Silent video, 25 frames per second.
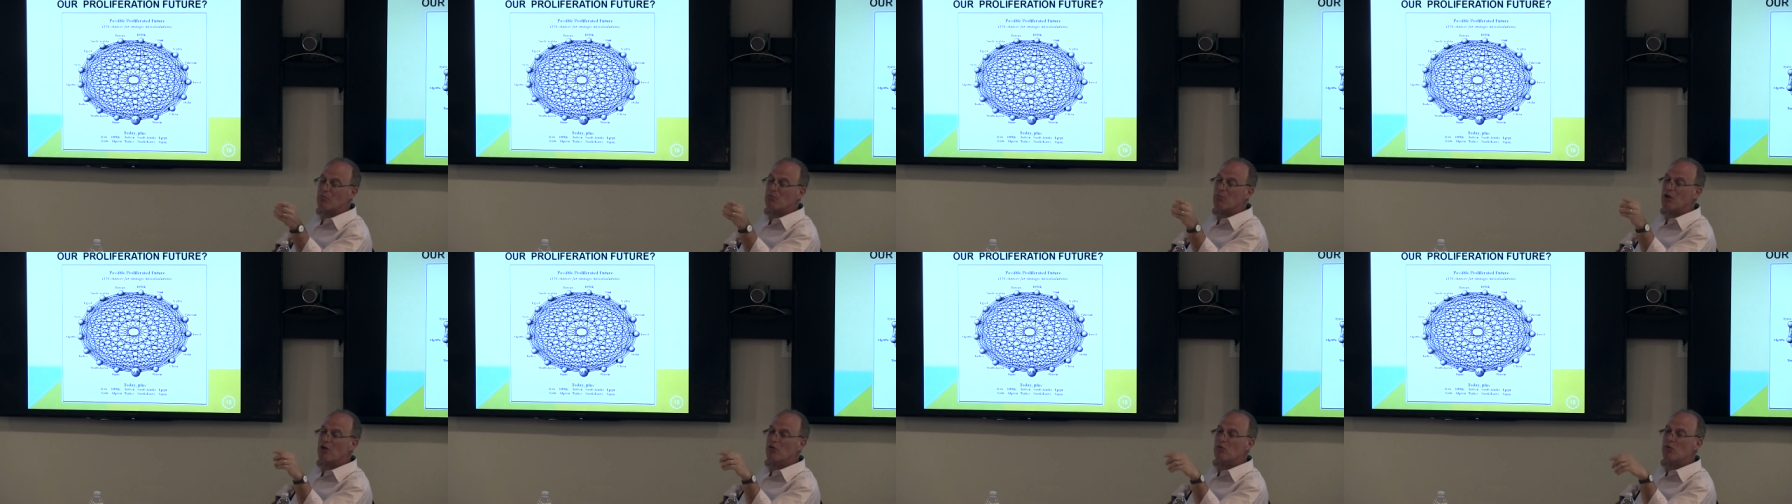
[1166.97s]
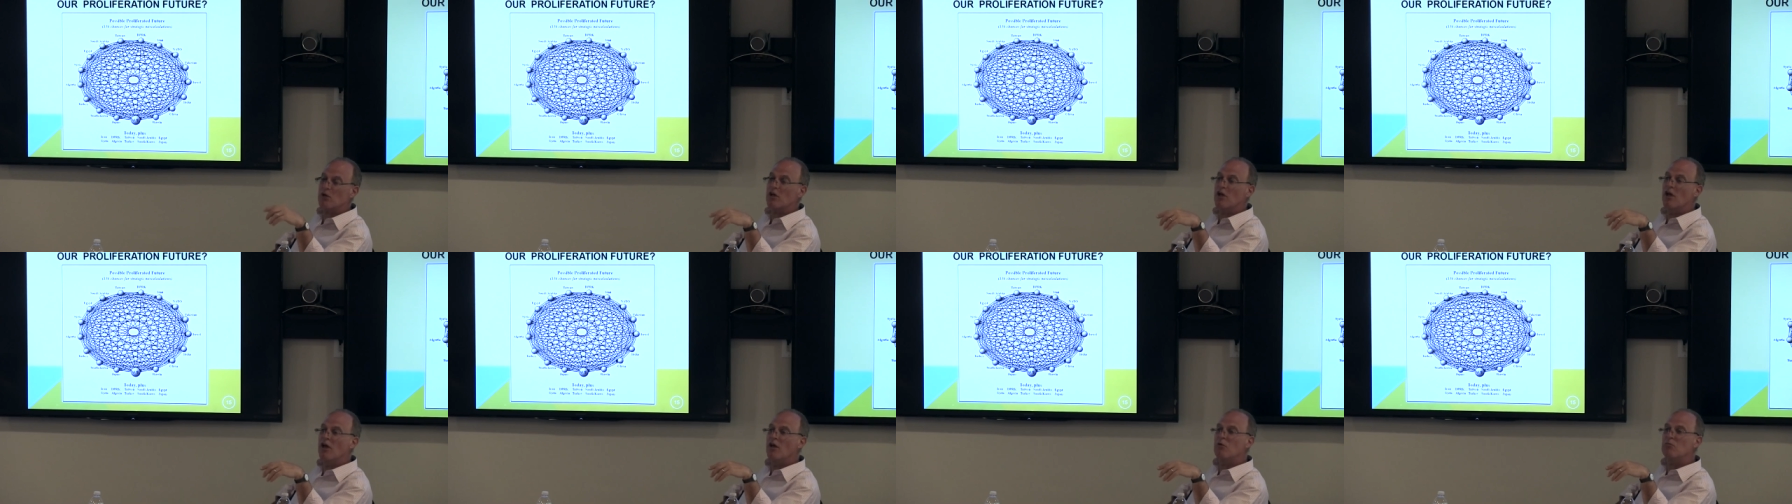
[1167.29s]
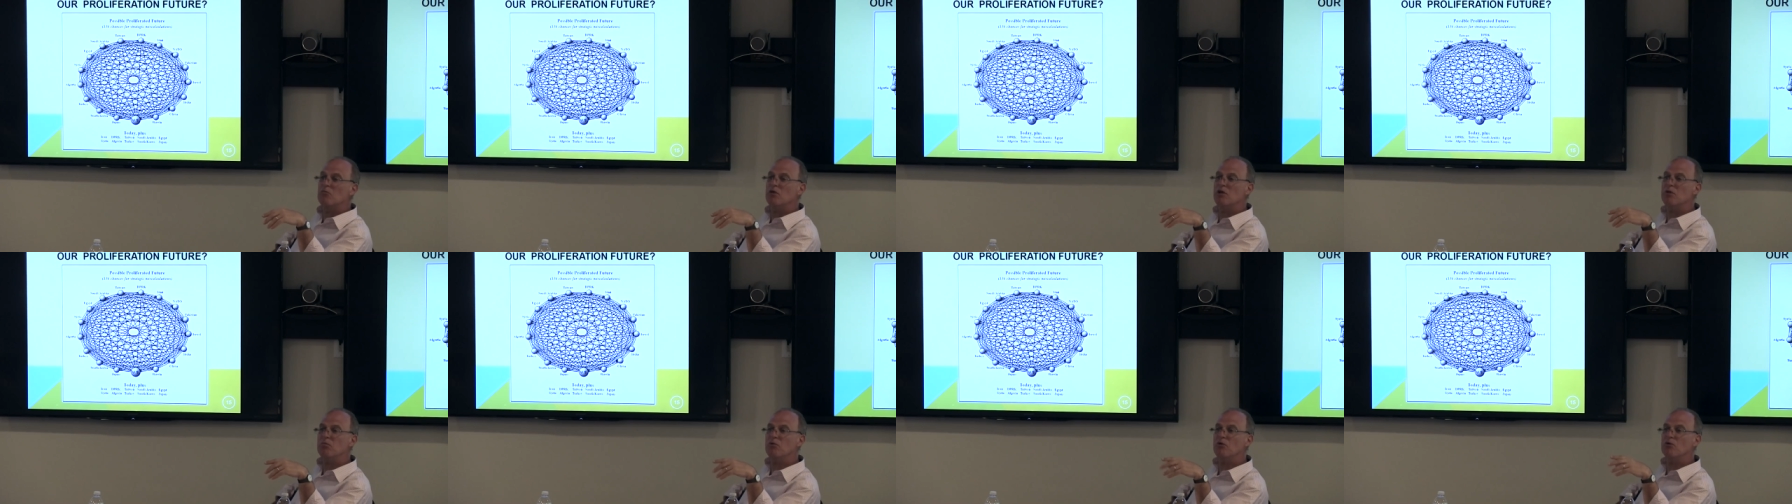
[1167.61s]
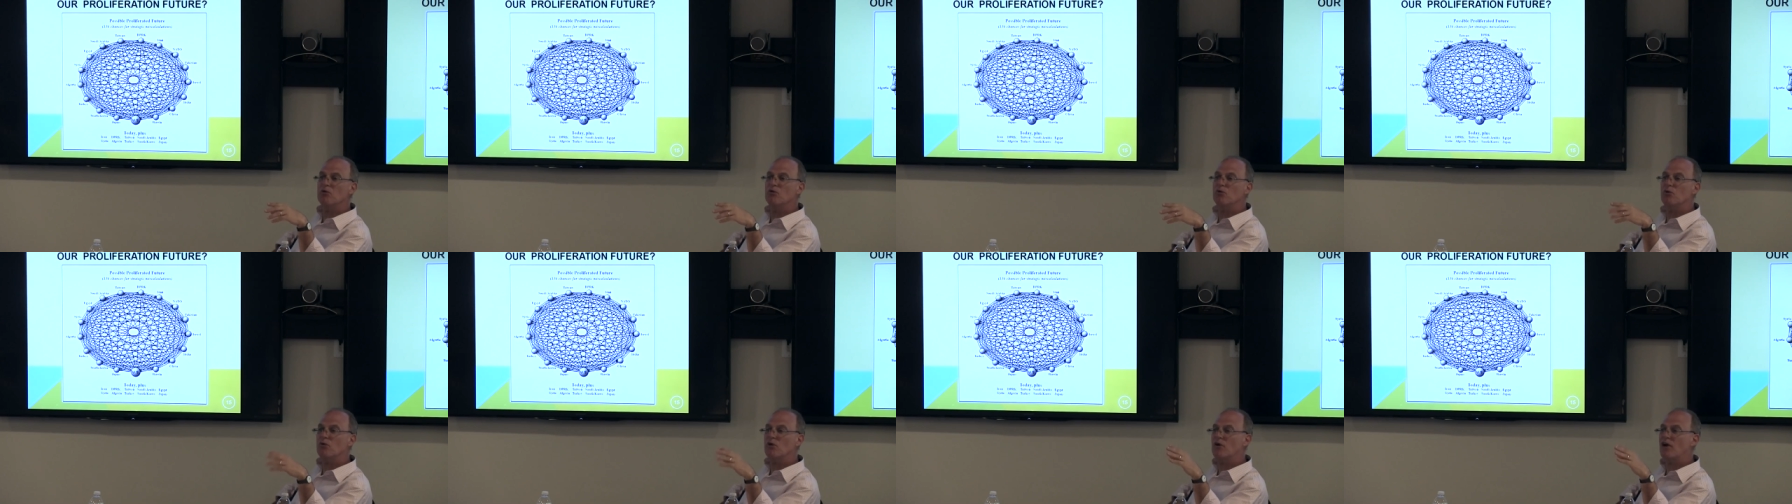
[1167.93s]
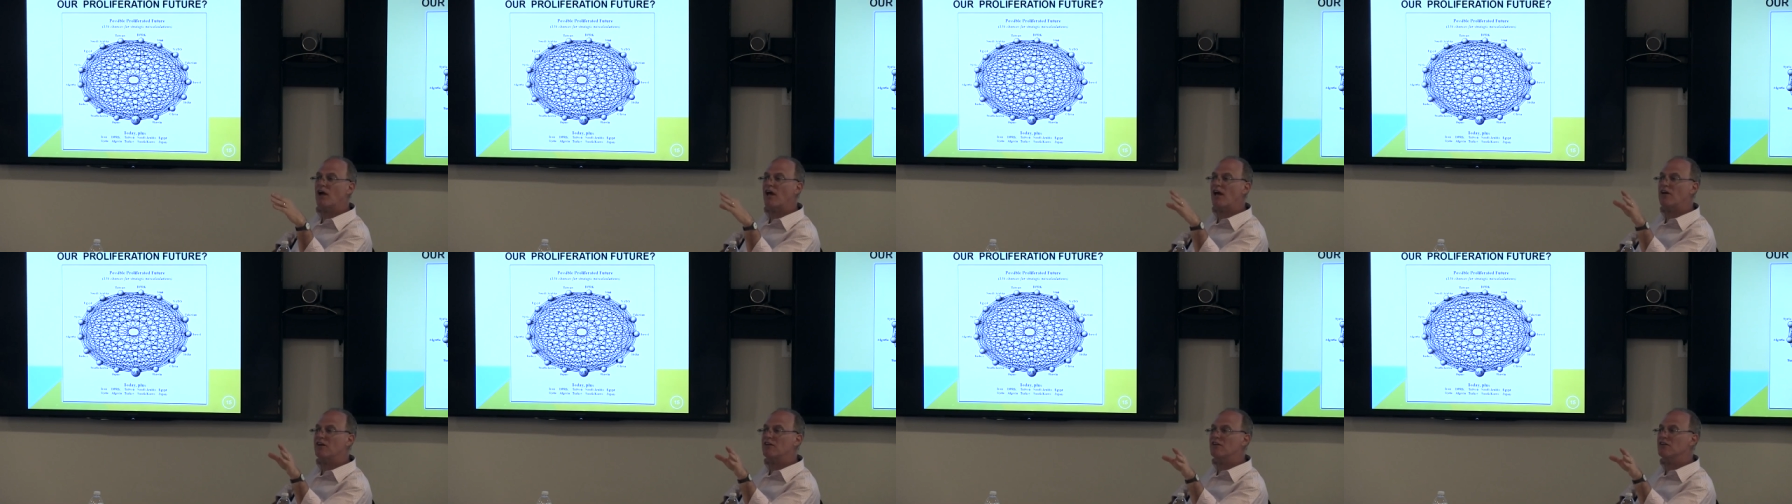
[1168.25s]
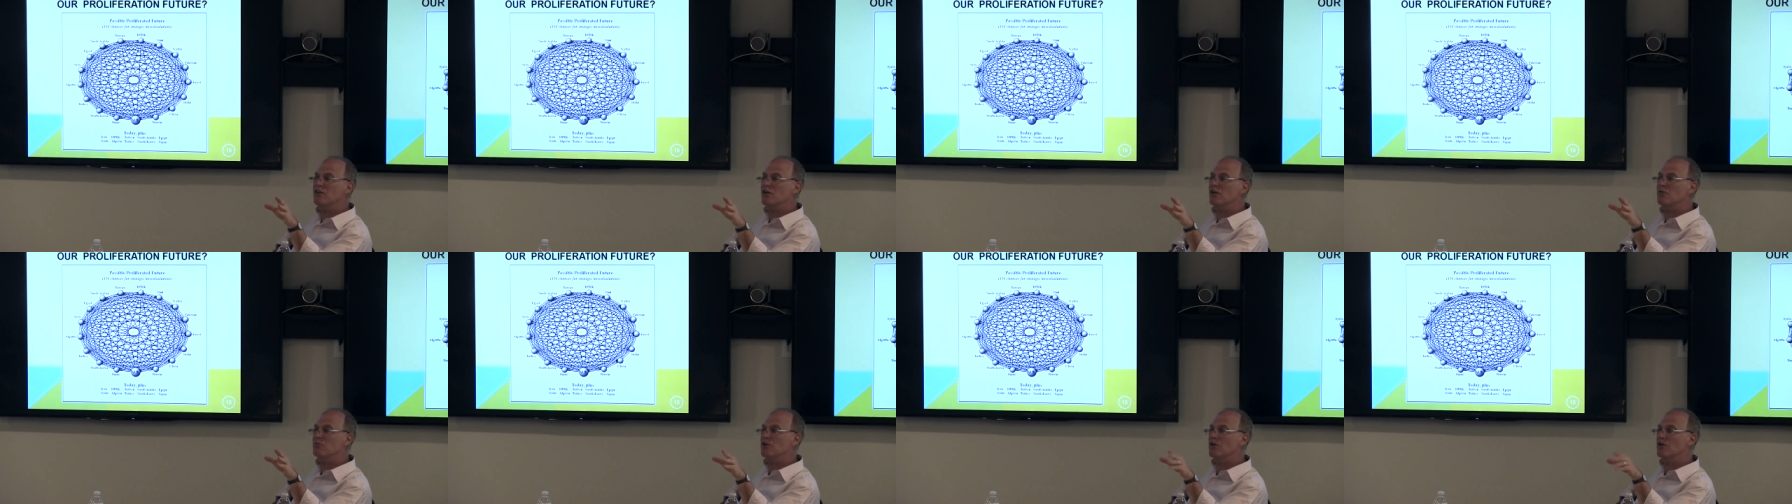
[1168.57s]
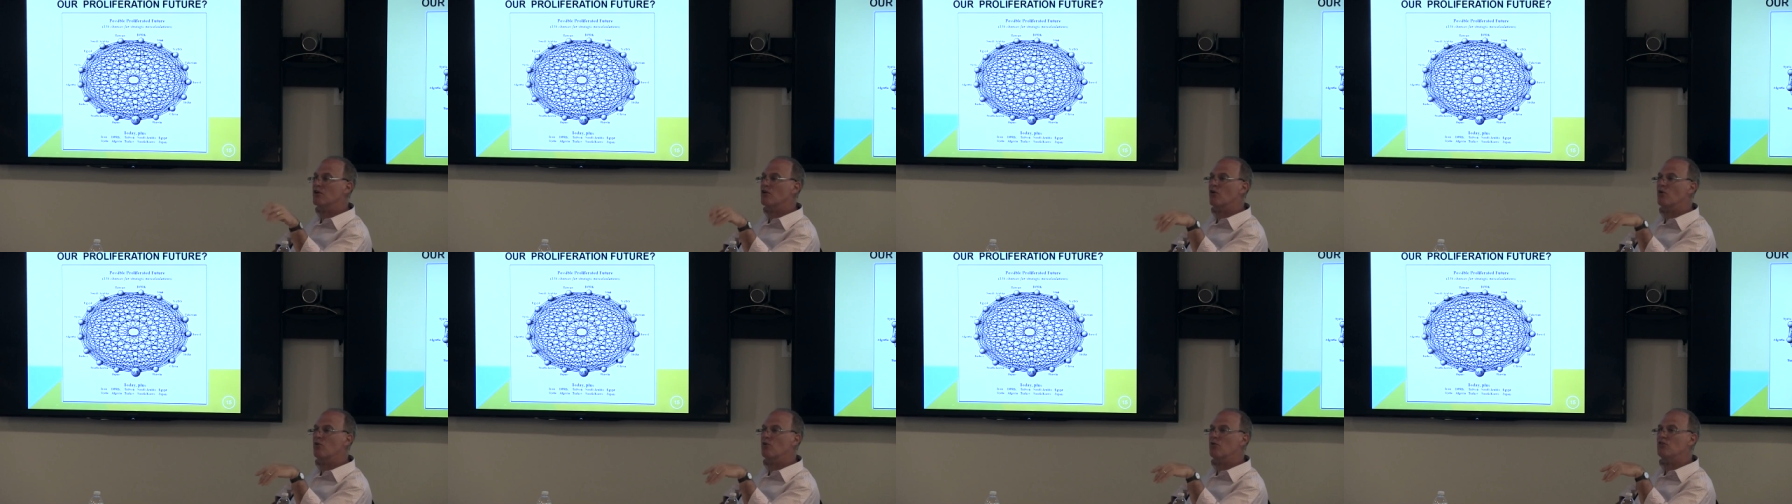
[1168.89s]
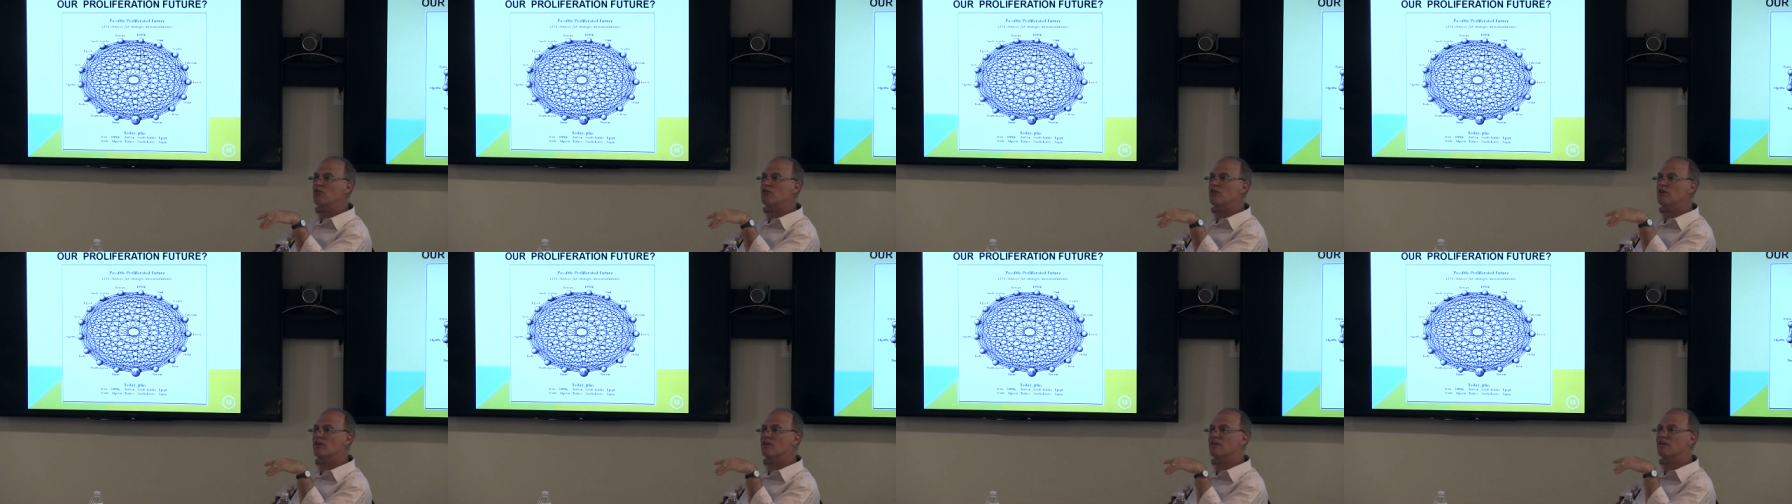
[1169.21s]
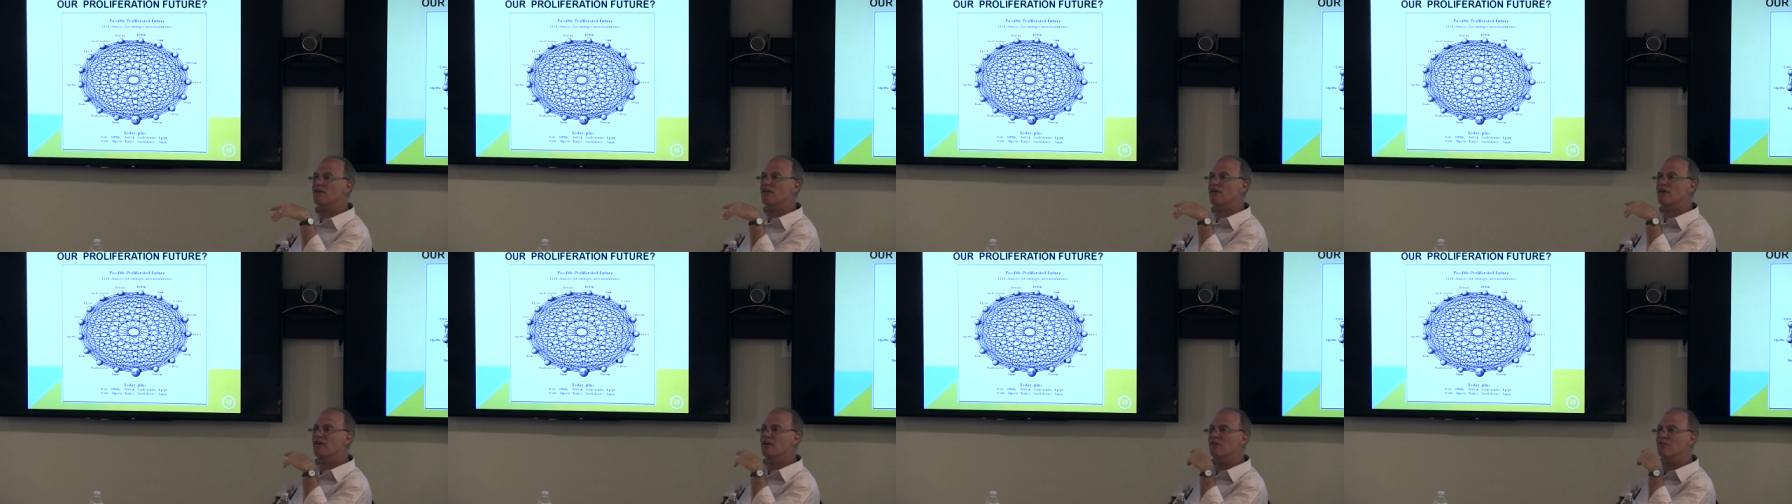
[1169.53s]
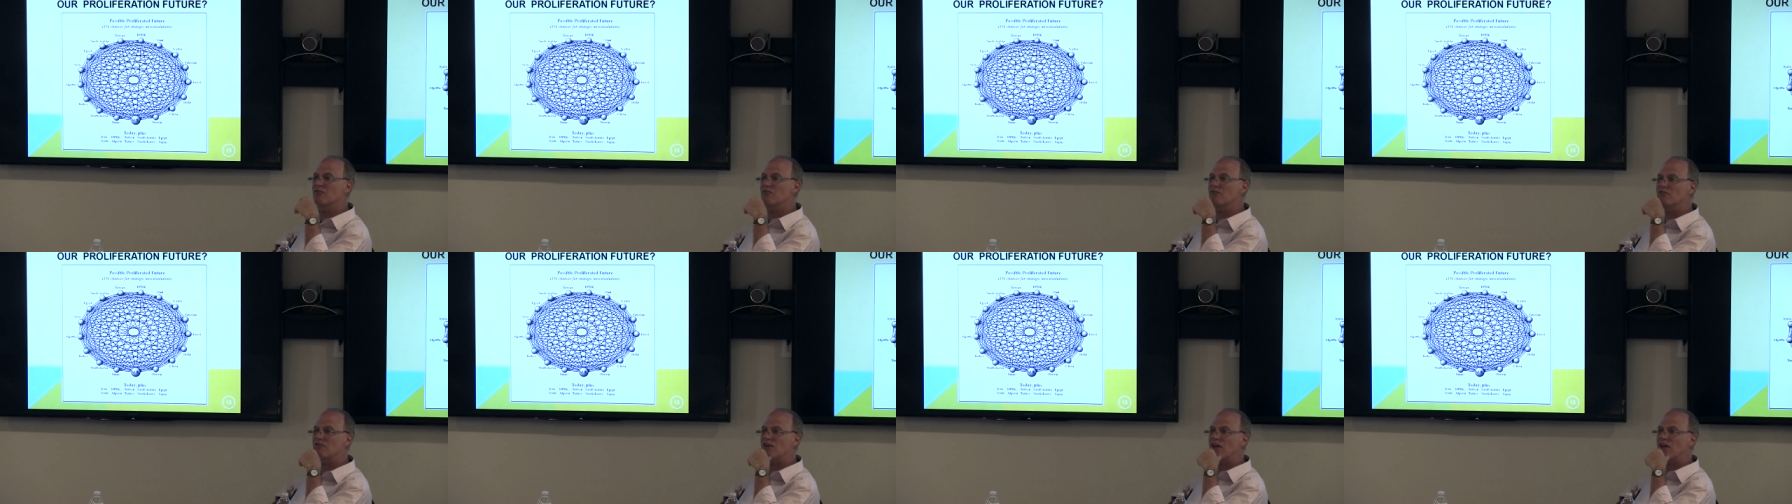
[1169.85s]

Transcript: by the way, people who are academic always get uh,